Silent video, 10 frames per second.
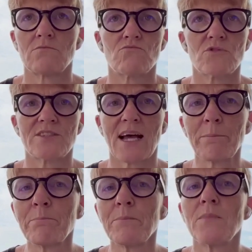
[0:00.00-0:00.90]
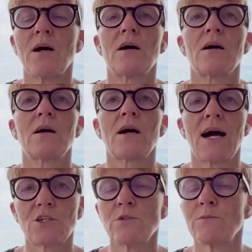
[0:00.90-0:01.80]
some
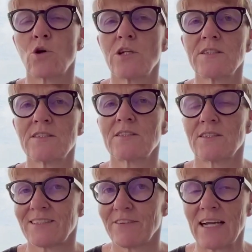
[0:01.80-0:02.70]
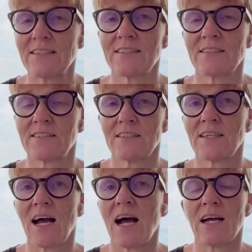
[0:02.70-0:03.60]
hardware wallets devices that
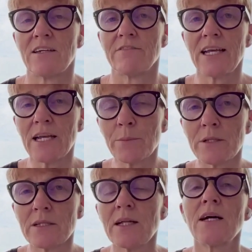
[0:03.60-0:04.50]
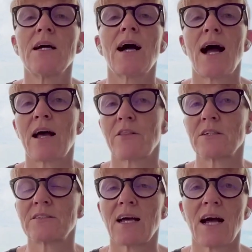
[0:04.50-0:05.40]
are available.
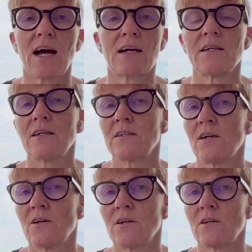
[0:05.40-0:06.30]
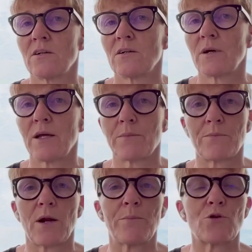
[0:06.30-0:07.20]
Others are
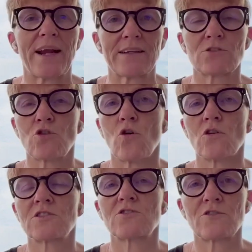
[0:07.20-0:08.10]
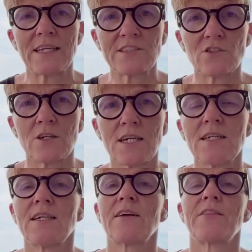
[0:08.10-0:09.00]
a brand called Trezor,
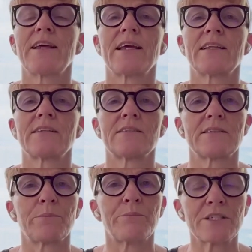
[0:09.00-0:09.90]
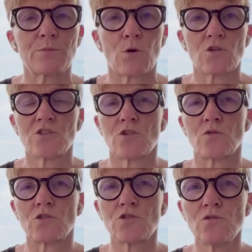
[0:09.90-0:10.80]
then the Bitbox
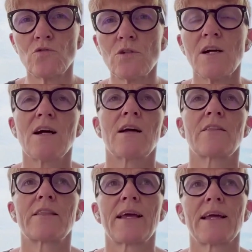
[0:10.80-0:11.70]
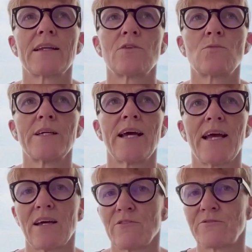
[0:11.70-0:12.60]
O2, then we
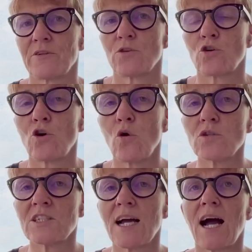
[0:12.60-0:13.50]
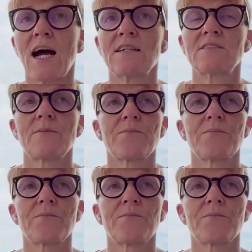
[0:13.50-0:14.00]
have Cold Card.